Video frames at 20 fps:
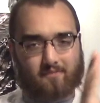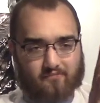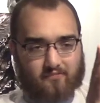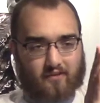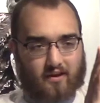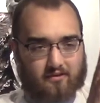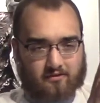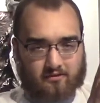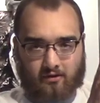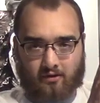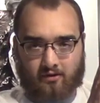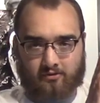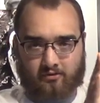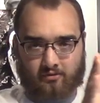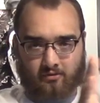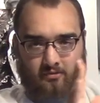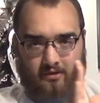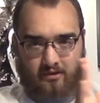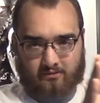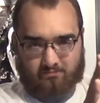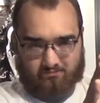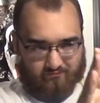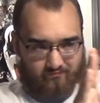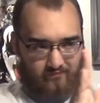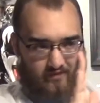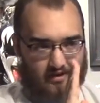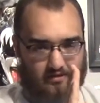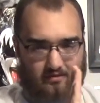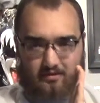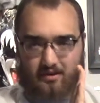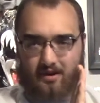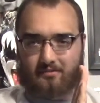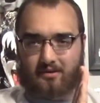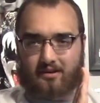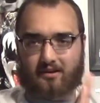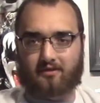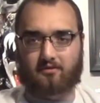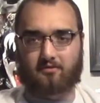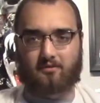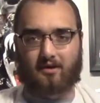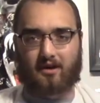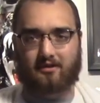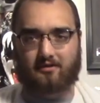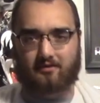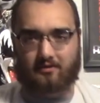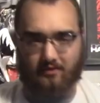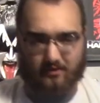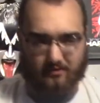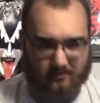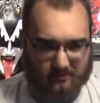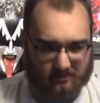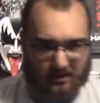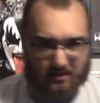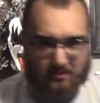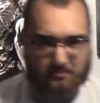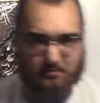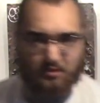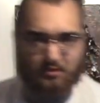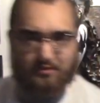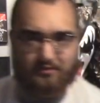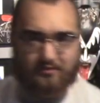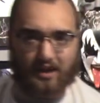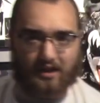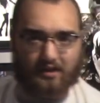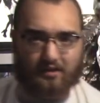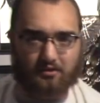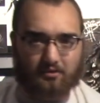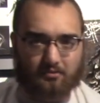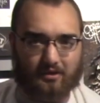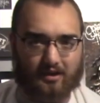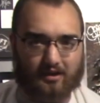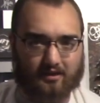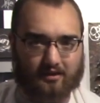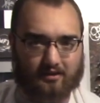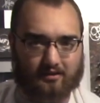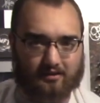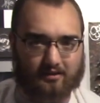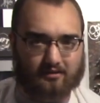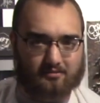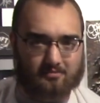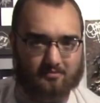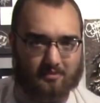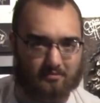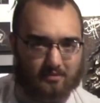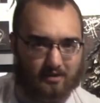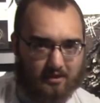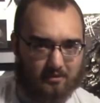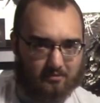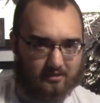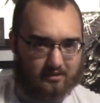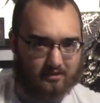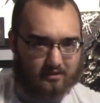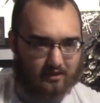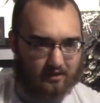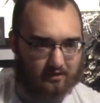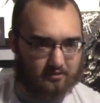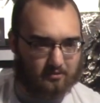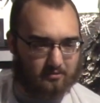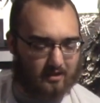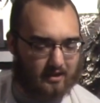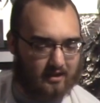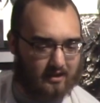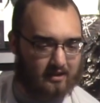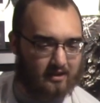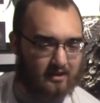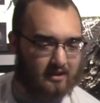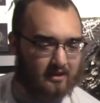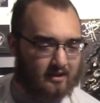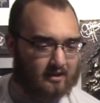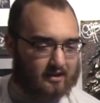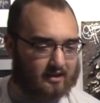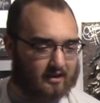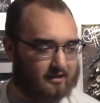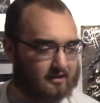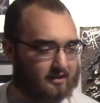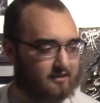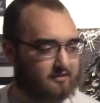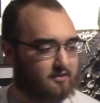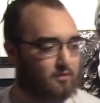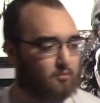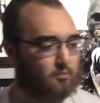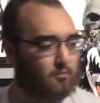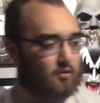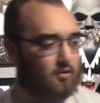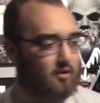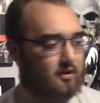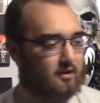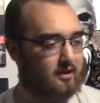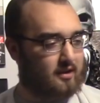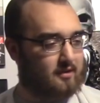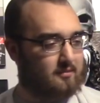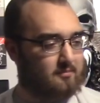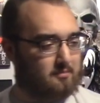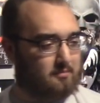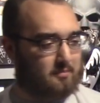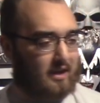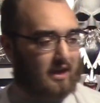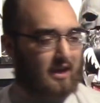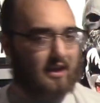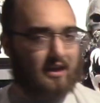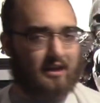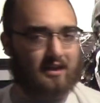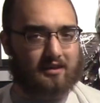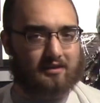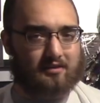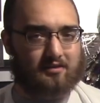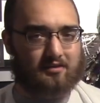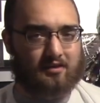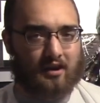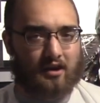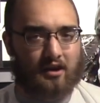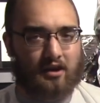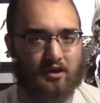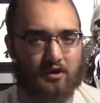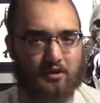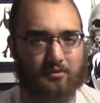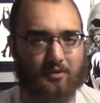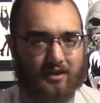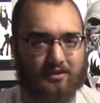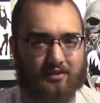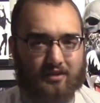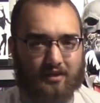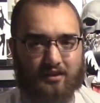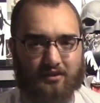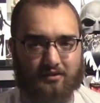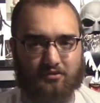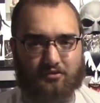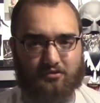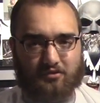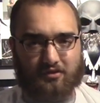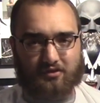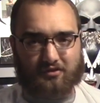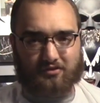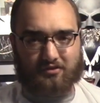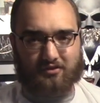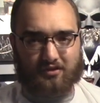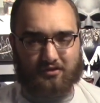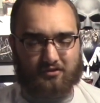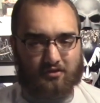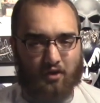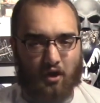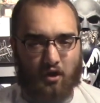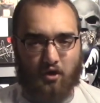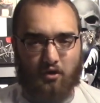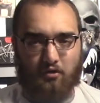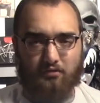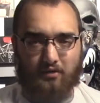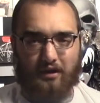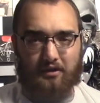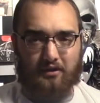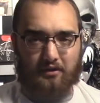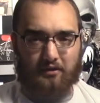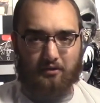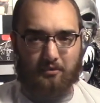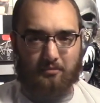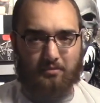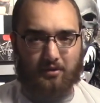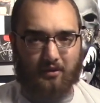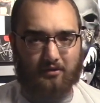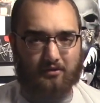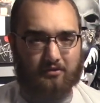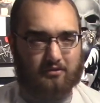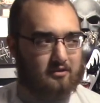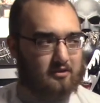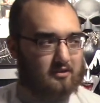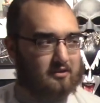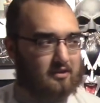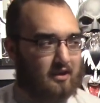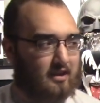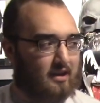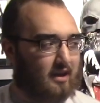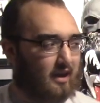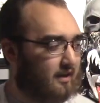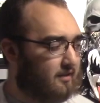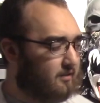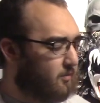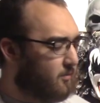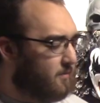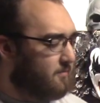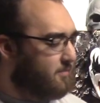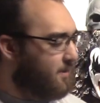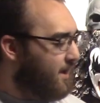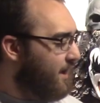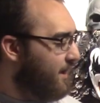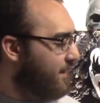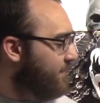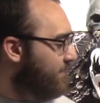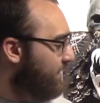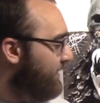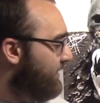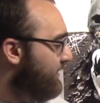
I saw someone, you know, coming this way, so I just kind of moved out of the way like this. My buddy went the other way, and as I'm walking past, who I think is just this regular person, I look back and I